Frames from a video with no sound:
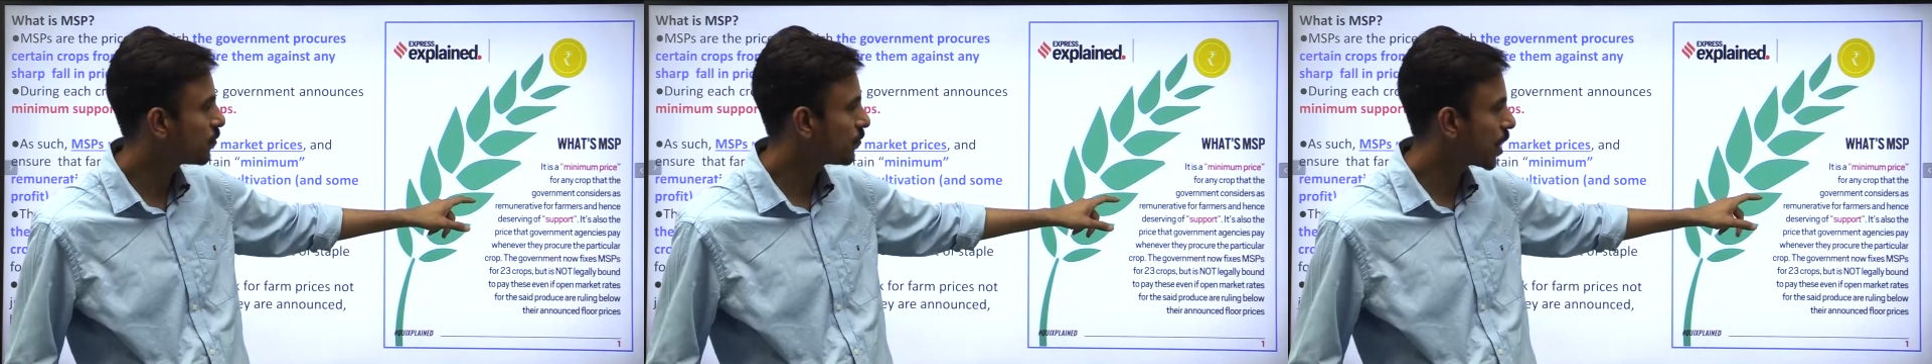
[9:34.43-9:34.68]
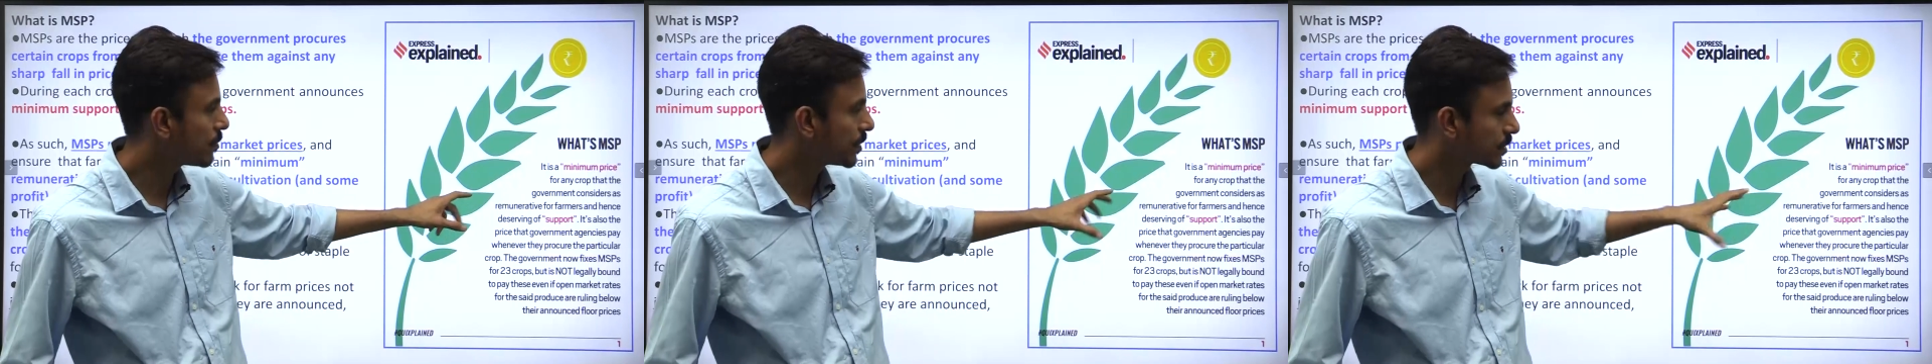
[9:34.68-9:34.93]

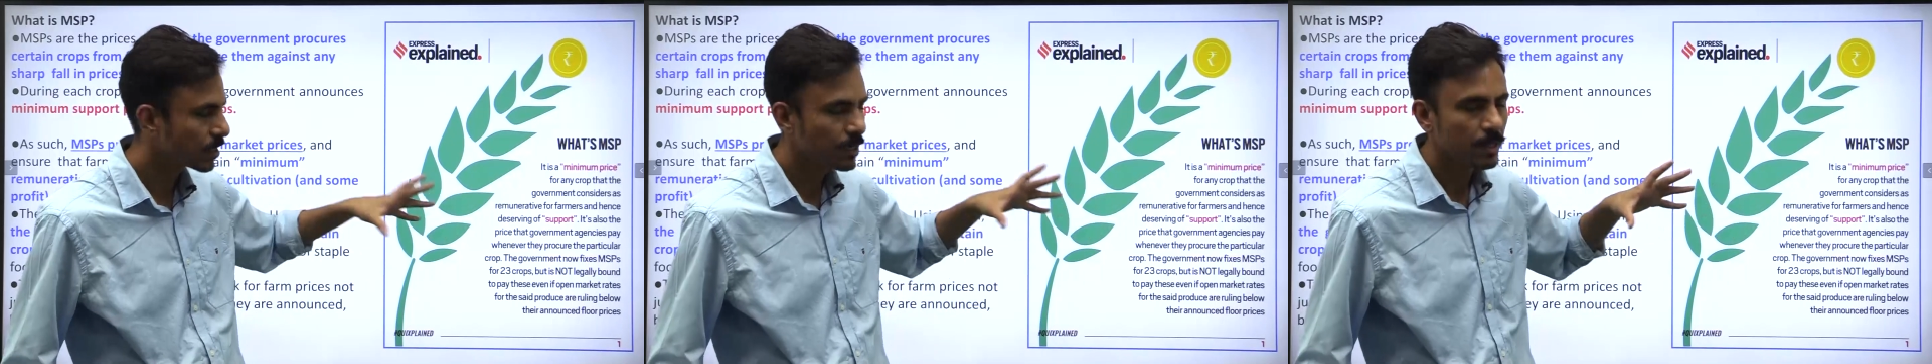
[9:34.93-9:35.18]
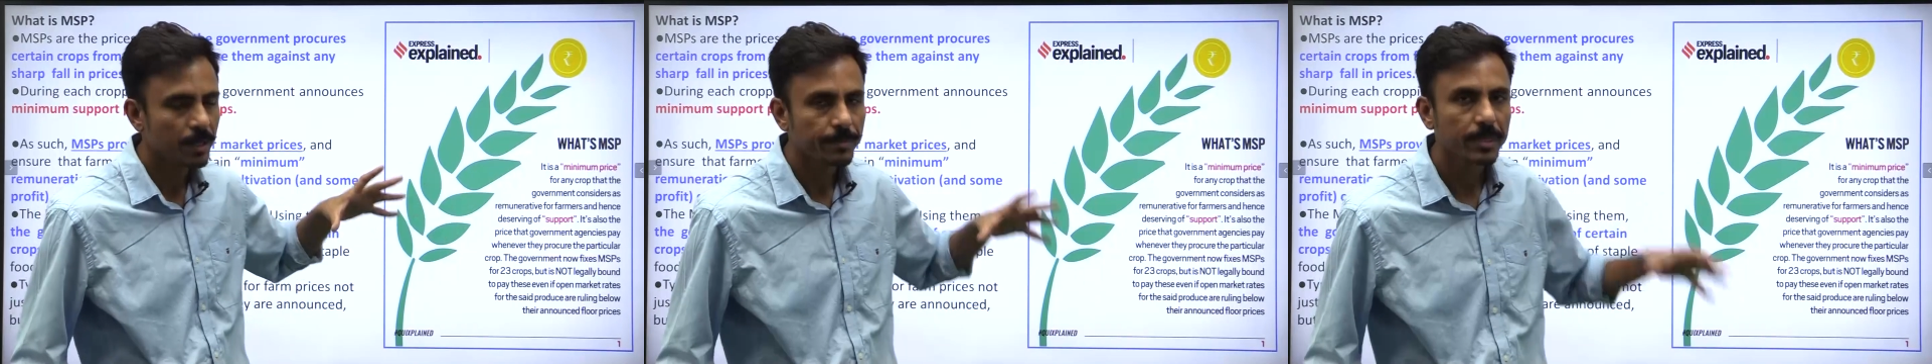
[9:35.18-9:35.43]
farmers,
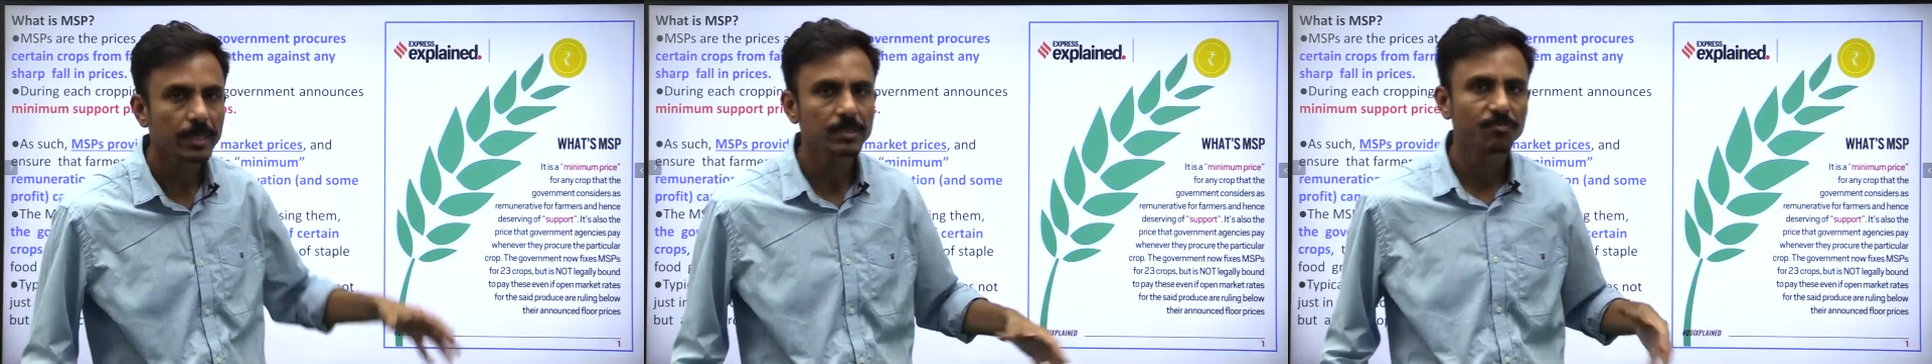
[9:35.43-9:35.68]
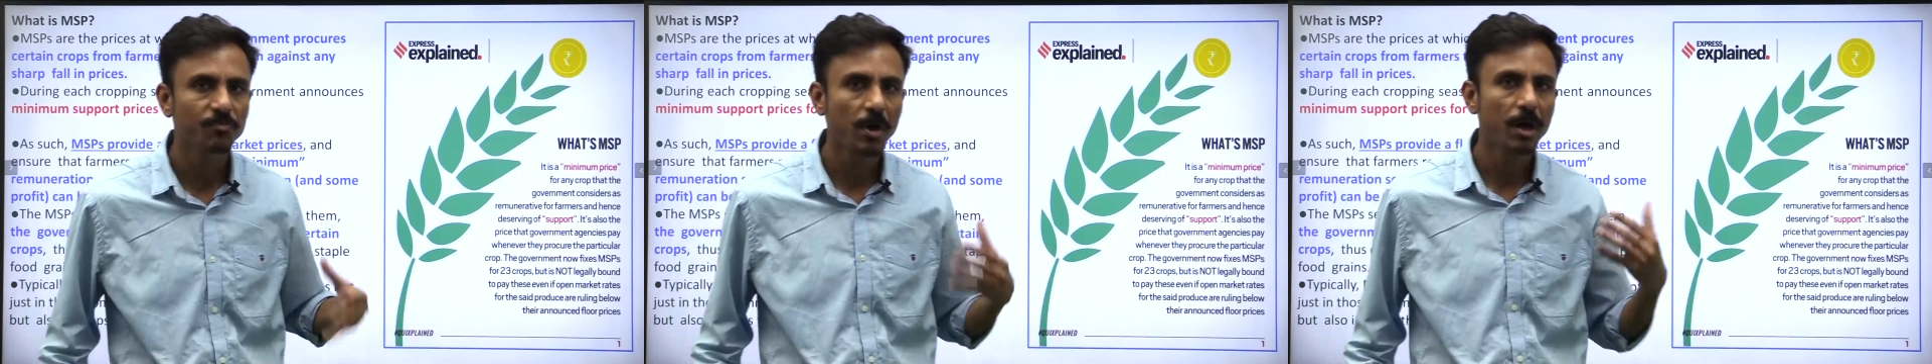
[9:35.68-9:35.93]

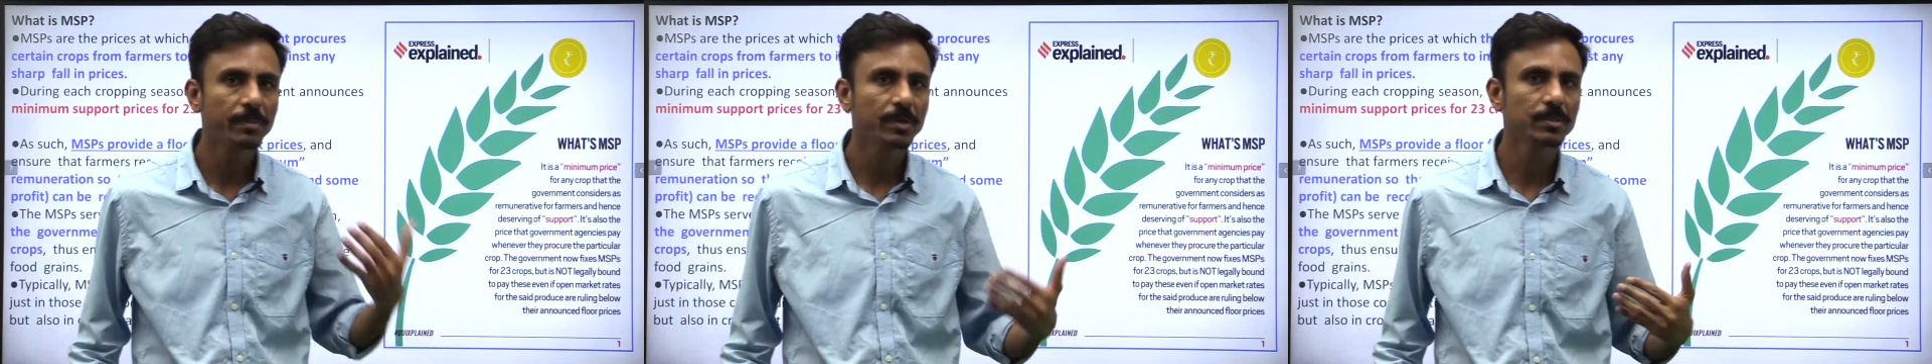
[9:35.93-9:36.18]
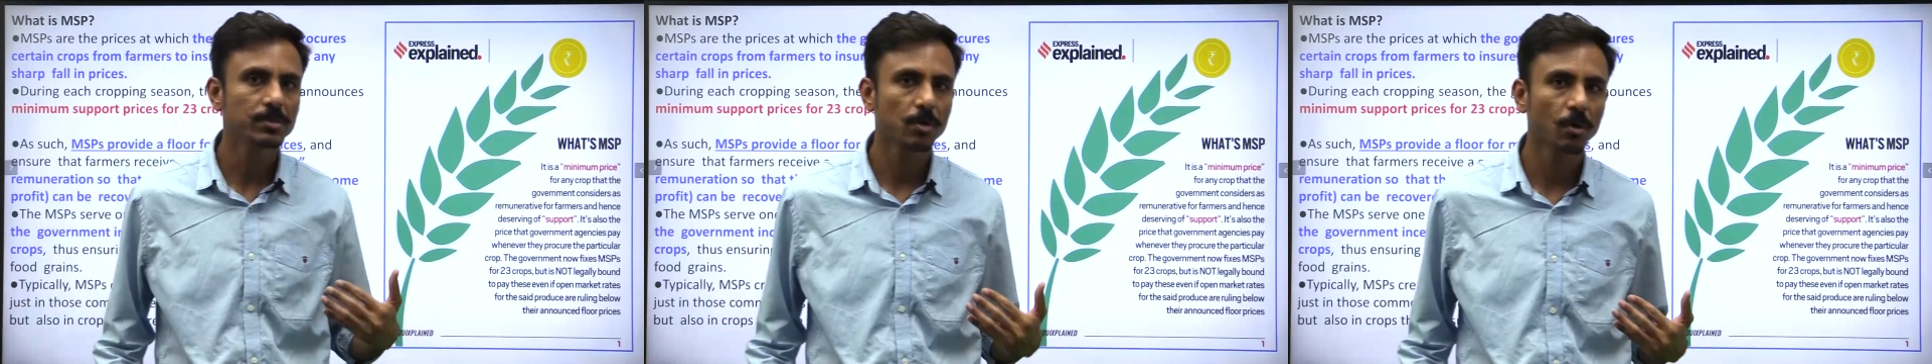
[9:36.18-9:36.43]
because
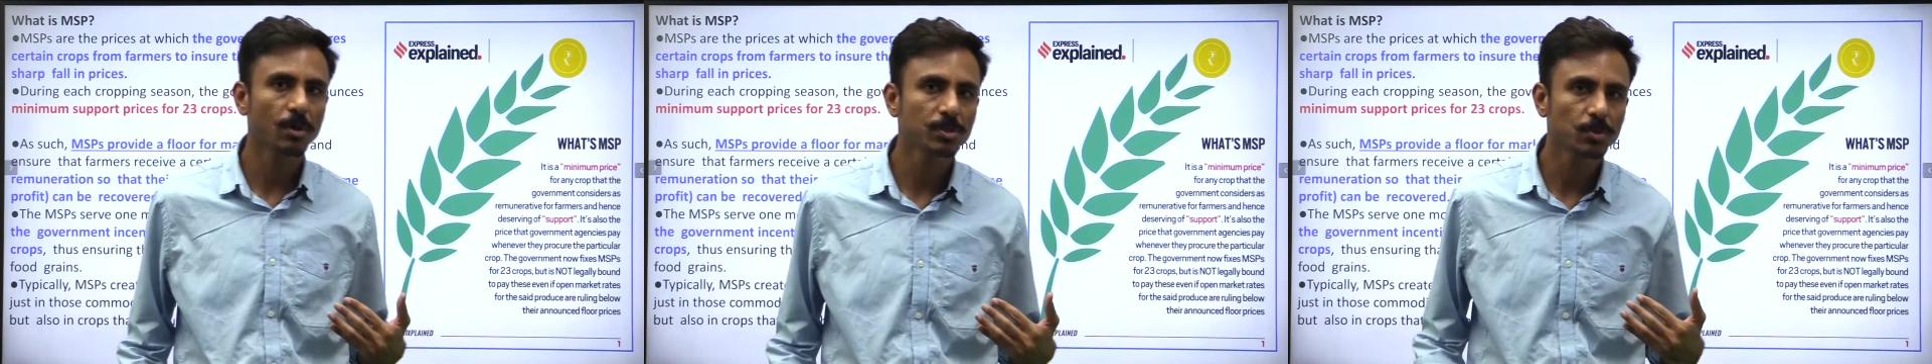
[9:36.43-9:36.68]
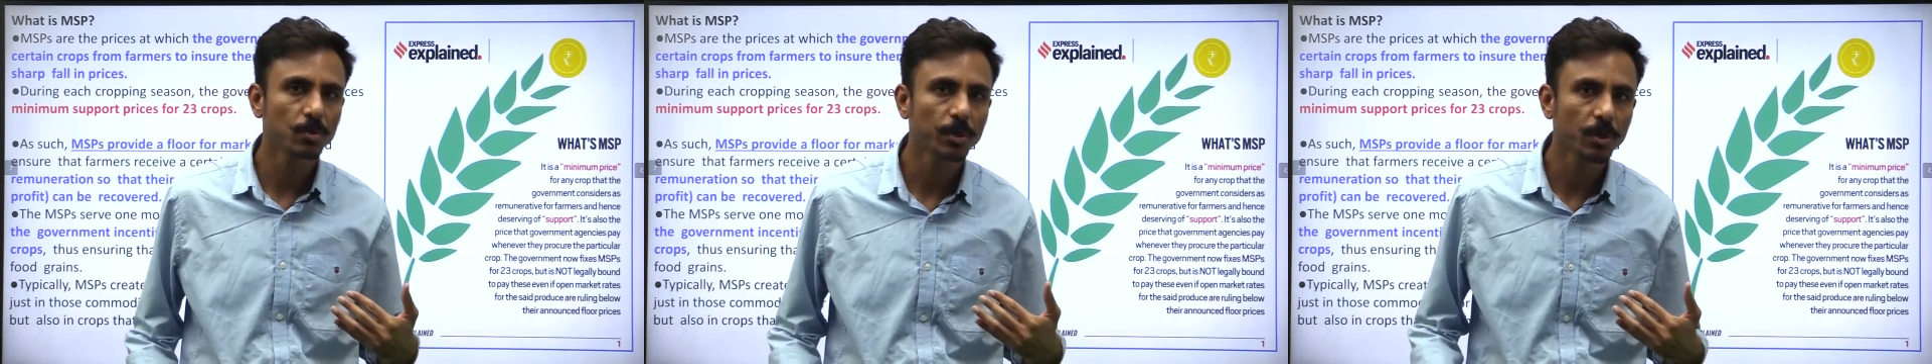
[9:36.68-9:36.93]
farmers
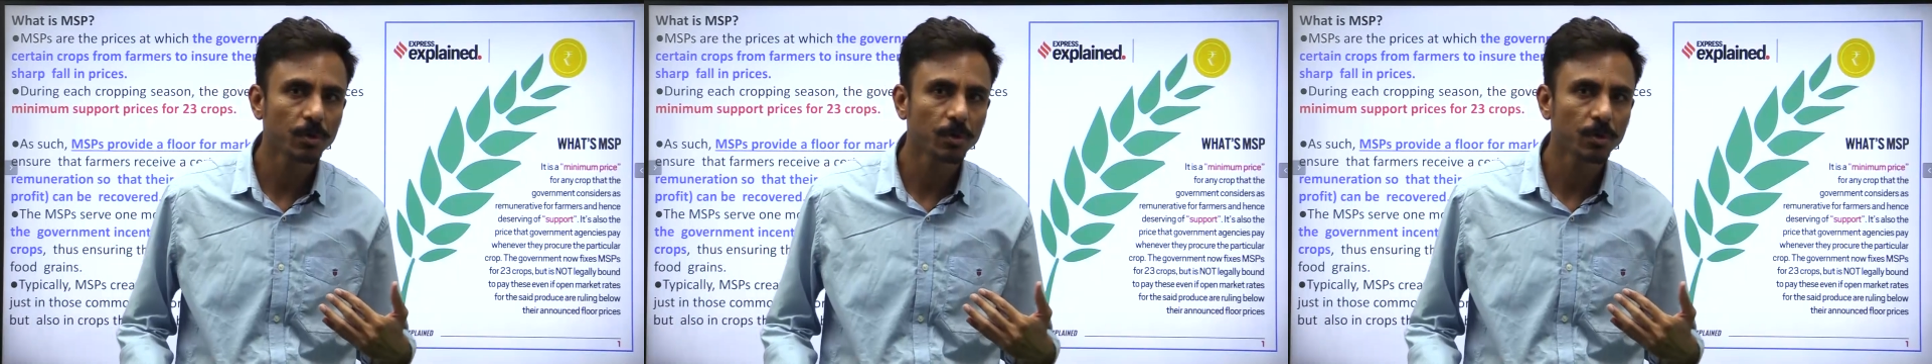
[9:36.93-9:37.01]
also